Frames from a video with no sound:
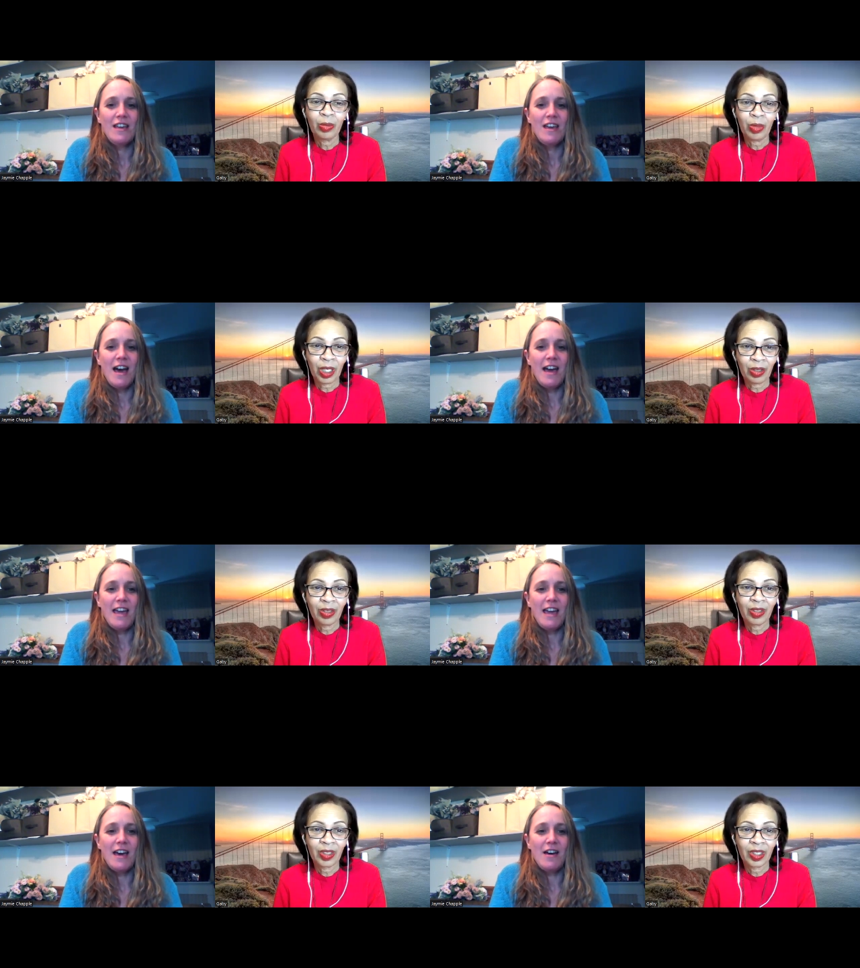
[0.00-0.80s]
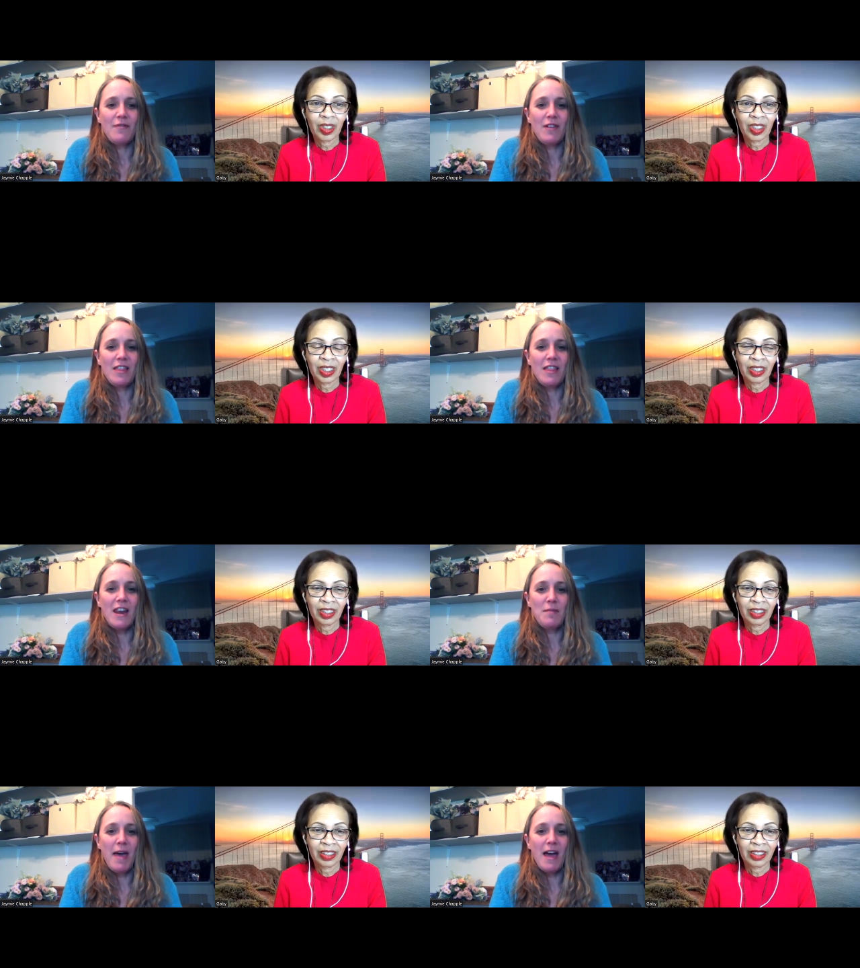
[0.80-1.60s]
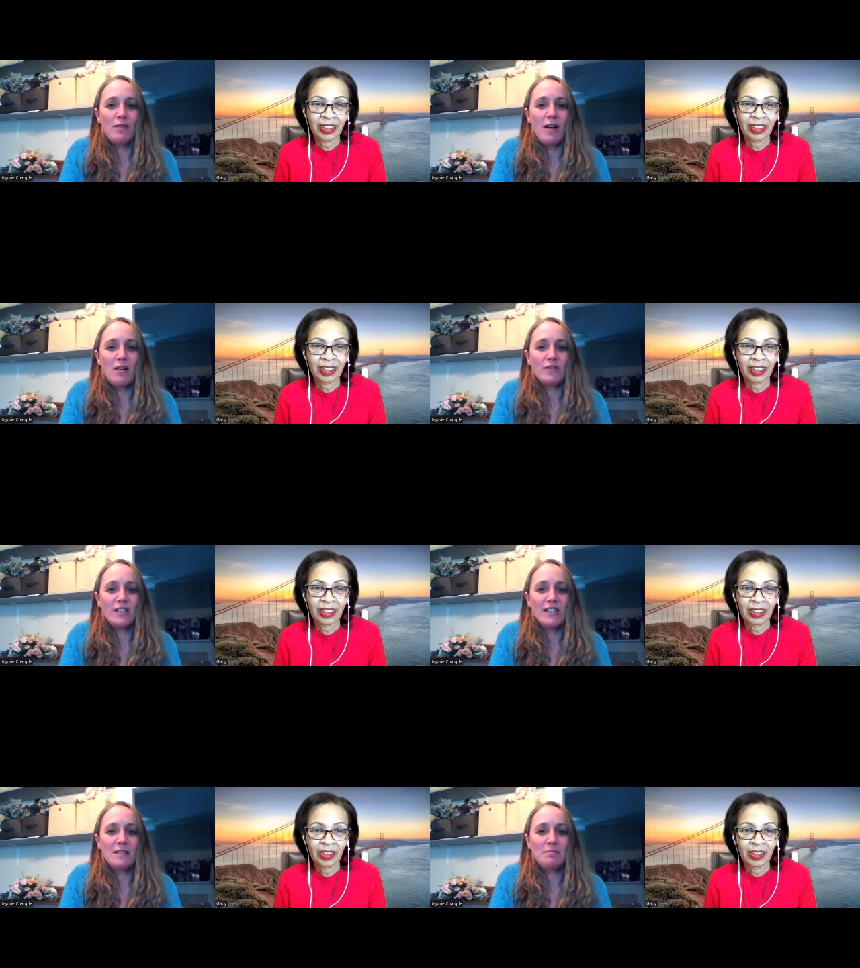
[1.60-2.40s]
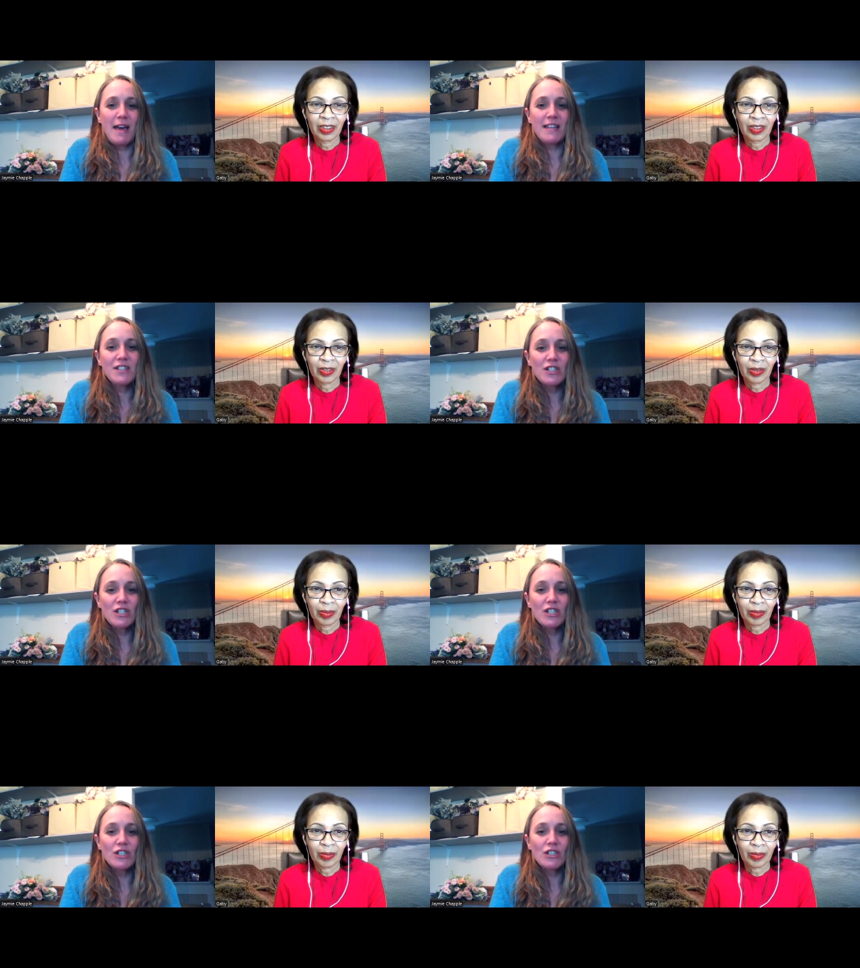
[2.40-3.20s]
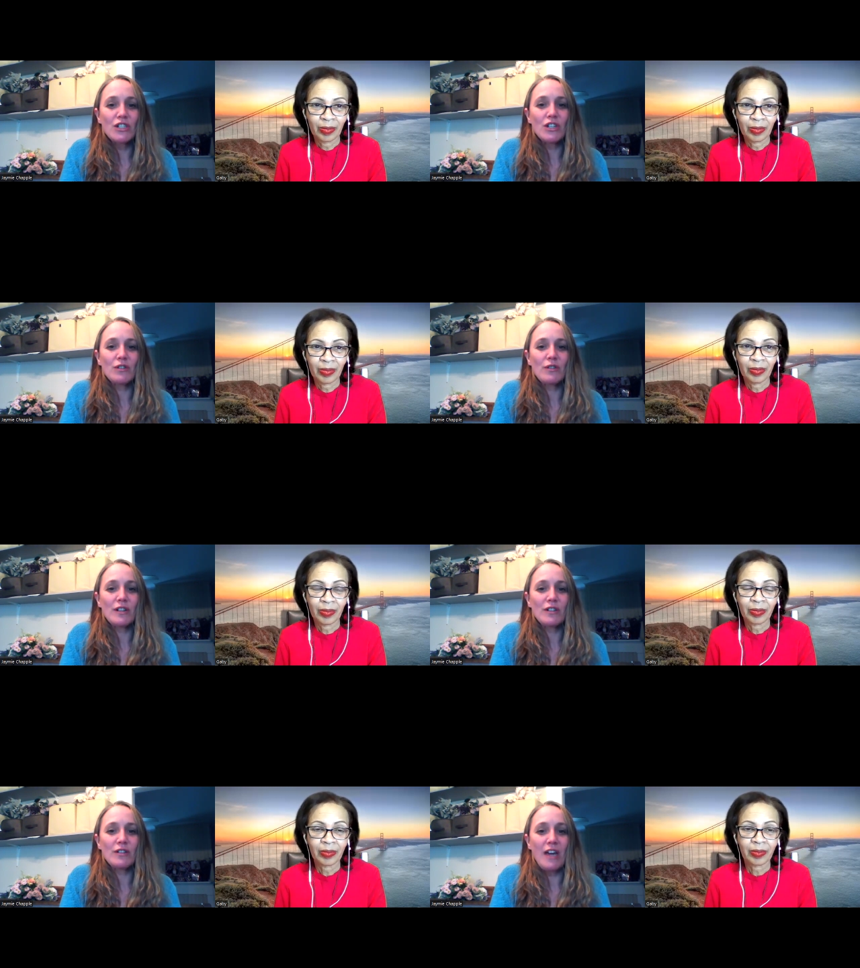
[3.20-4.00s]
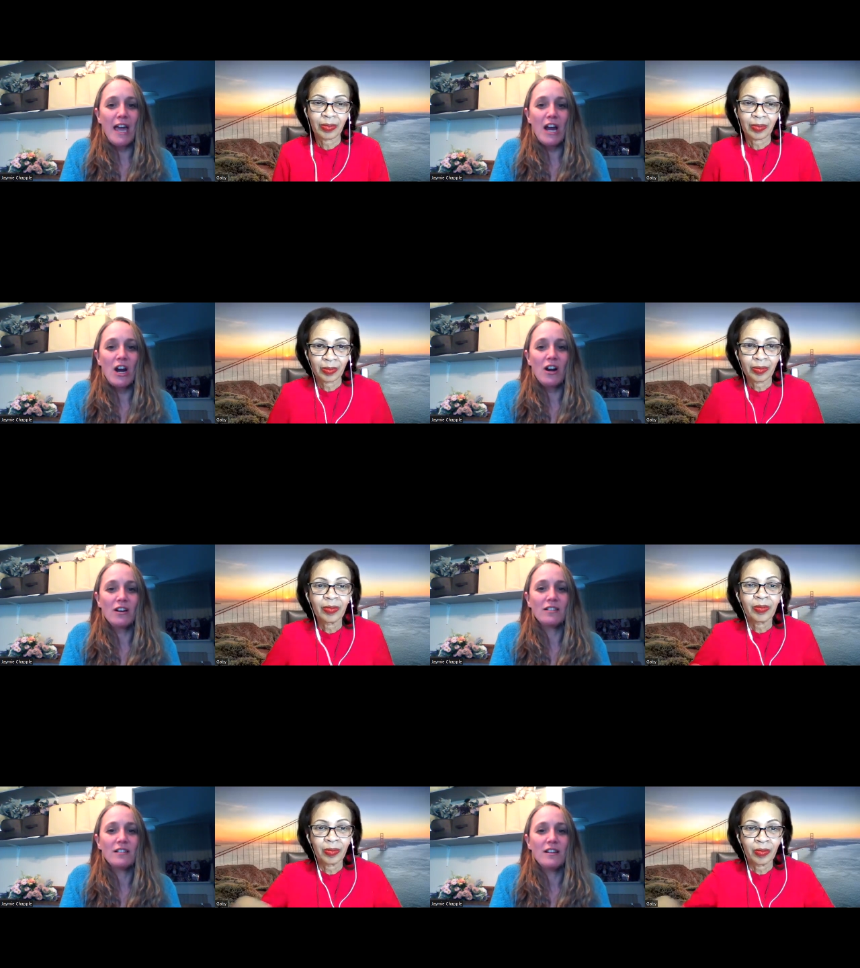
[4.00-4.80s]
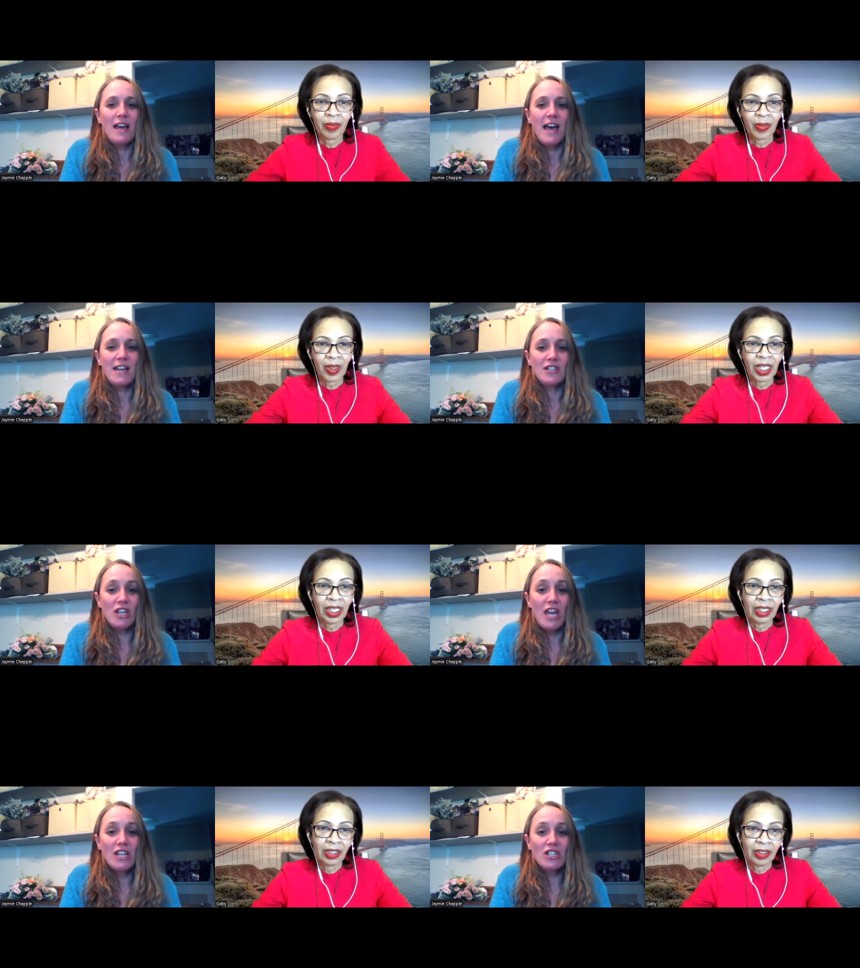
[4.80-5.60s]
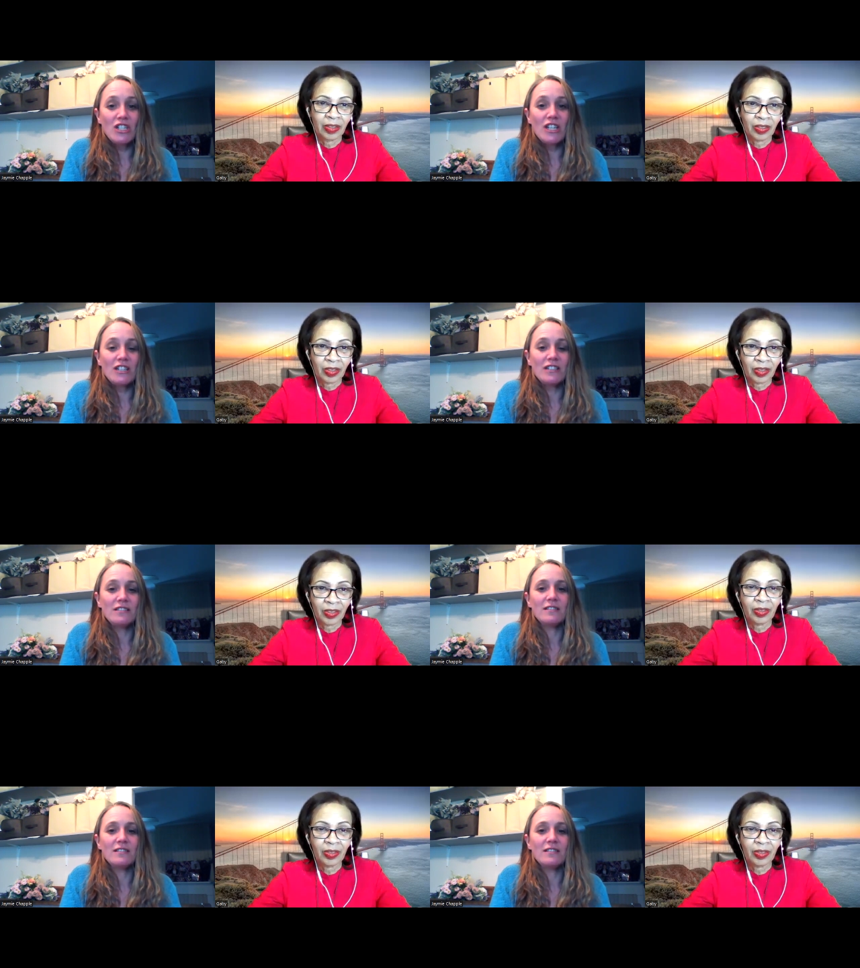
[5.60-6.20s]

Speaker 1: Wow. I have a lot of background in med-surg, critical care, education.